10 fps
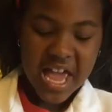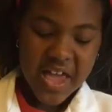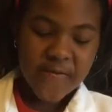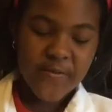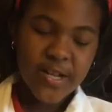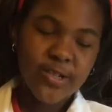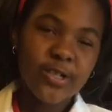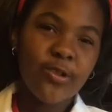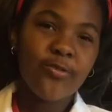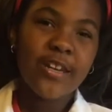It feels
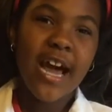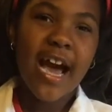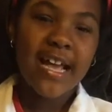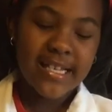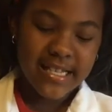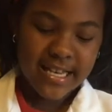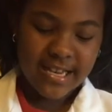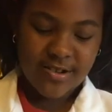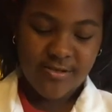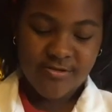so nice
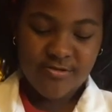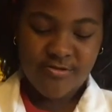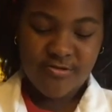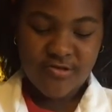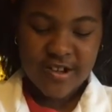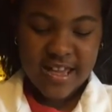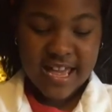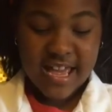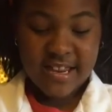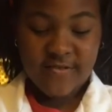and cool
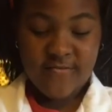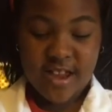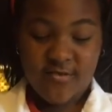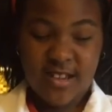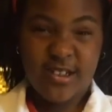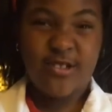and it's very